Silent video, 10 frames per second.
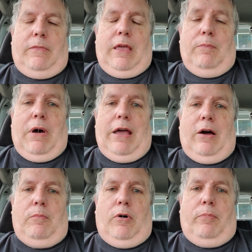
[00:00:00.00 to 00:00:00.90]
in my
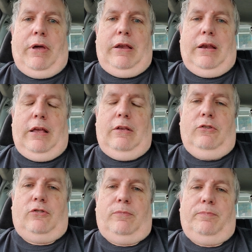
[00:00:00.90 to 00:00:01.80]
humble opinion,
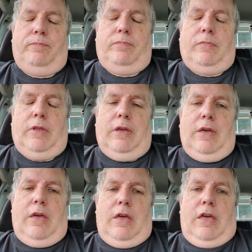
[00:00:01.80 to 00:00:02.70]
is
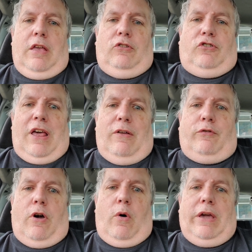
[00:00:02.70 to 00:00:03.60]
instead
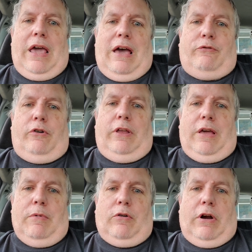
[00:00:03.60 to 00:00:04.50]
of going after the
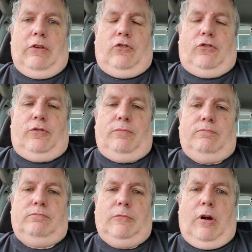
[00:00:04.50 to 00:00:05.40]
immigrants,
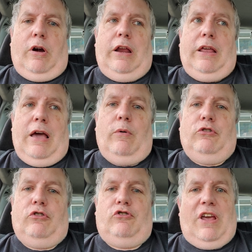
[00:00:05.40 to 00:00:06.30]
all right, yeah, we
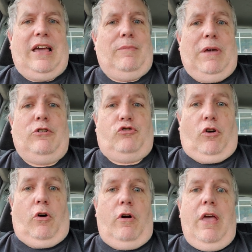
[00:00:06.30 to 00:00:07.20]
should check and make
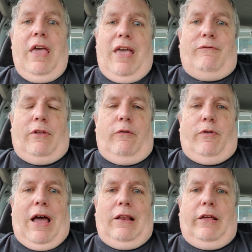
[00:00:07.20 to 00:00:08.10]
sure if they're
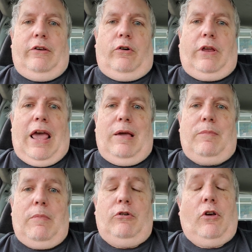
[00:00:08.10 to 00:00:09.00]
violent or gang
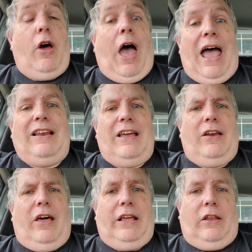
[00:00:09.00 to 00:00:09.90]
members, highly
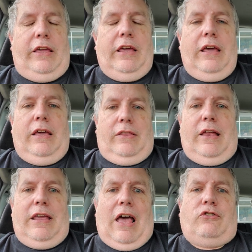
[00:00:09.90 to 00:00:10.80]
unlikely,
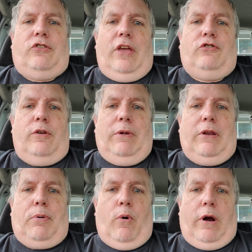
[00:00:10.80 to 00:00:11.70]
then yes, they should be
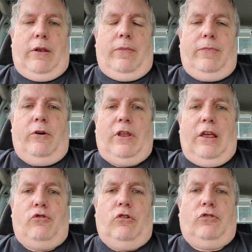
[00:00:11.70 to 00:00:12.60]
deported. They're
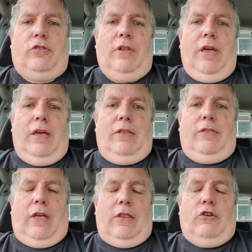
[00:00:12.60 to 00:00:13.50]
dangerous,
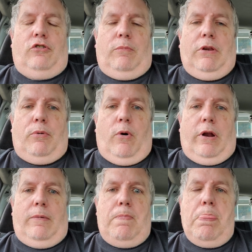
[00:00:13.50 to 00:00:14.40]
then they should be
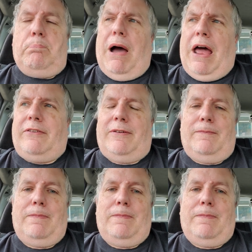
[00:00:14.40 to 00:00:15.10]
deported. But